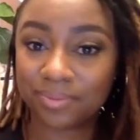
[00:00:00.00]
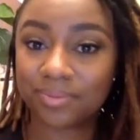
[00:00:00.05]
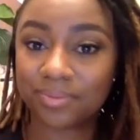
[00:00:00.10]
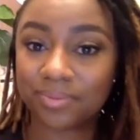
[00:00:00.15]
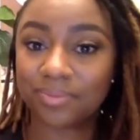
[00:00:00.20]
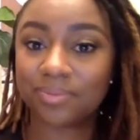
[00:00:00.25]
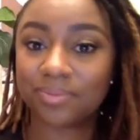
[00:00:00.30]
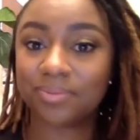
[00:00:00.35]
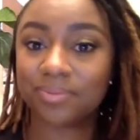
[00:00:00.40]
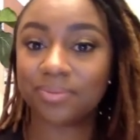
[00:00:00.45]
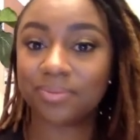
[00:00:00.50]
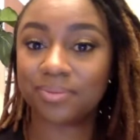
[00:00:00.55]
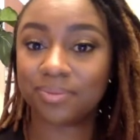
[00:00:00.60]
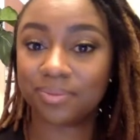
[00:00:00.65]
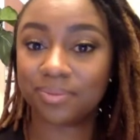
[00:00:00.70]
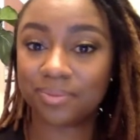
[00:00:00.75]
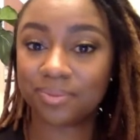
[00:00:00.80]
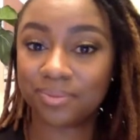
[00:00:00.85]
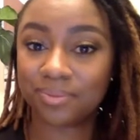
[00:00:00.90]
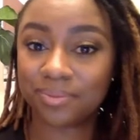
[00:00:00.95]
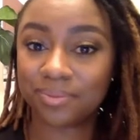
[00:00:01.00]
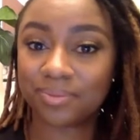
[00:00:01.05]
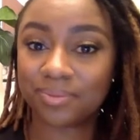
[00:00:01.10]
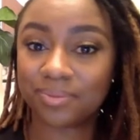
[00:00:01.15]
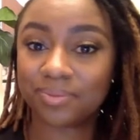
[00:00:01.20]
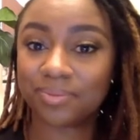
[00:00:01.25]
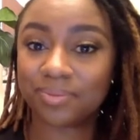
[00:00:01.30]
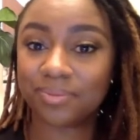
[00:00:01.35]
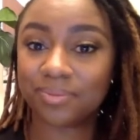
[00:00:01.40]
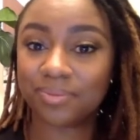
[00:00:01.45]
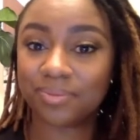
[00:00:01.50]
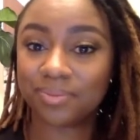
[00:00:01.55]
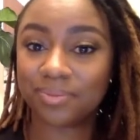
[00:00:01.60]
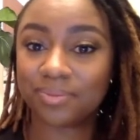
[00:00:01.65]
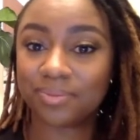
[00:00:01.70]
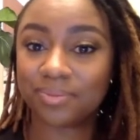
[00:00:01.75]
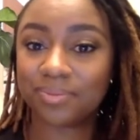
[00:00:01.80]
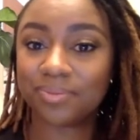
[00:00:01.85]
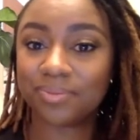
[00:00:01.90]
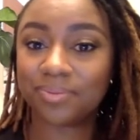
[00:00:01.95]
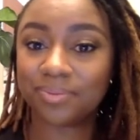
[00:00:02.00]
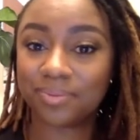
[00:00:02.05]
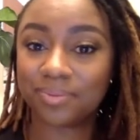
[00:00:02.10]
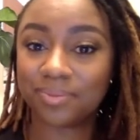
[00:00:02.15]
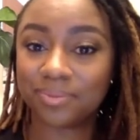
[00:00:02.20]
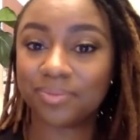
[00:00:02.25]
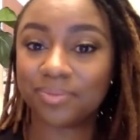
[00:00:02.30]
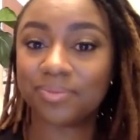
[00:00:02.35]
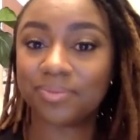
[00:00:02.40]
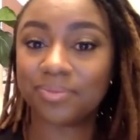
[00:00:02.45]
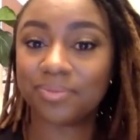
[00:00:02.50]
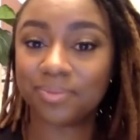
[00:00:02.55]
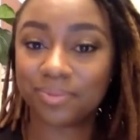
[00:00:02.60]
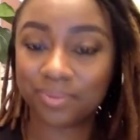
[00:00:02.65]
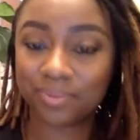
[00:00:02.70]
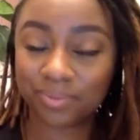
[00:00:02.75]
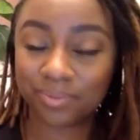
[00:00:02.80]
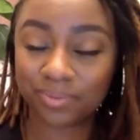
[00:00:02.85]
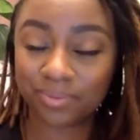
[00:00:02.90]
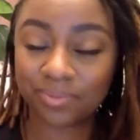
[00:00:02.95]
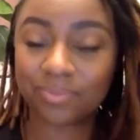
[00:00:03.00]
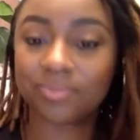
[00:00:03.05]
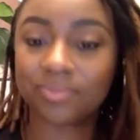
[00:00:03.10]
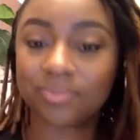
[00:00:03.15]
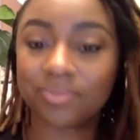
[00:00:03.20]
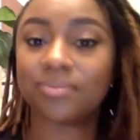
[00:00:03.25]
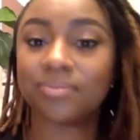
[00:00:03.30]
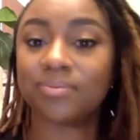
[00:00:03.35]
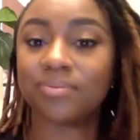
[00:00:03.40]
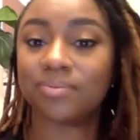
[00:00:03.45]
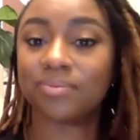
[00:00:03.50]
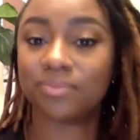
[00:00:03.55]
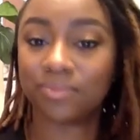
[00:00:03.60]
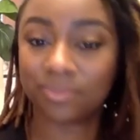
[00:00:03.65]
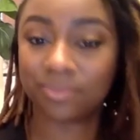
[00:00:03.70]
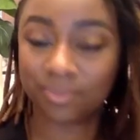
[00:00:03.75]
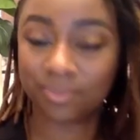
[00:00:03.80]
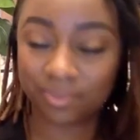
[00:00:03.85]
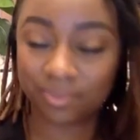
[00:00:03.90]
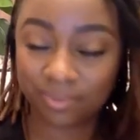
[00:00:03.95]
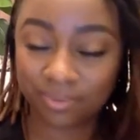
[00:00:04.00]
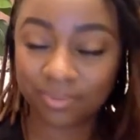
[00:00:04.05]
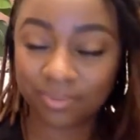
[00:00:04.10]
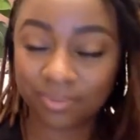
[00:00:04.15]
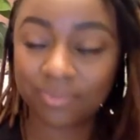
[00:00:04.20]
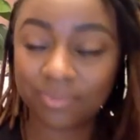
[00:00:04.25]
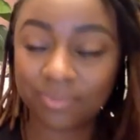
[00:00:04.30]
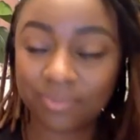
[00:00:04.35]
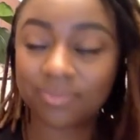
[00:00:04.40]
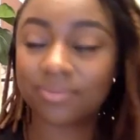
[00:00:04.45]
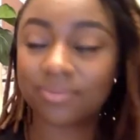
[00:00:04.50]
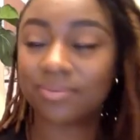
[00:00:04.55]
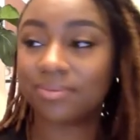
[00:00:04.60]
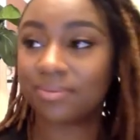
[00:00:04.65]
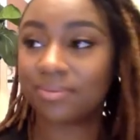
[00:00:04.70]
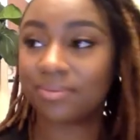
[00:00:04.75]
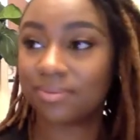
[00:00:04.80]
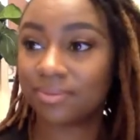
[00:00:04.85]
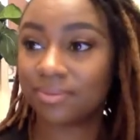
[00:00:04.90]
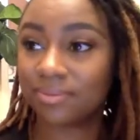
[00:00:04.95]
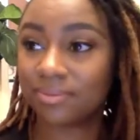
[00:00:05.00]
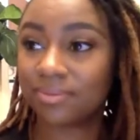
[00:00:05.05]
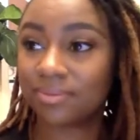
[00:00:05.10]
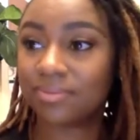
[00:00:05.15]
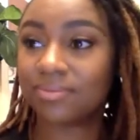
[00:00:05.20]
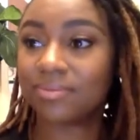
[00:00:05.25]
This person isn't speaking.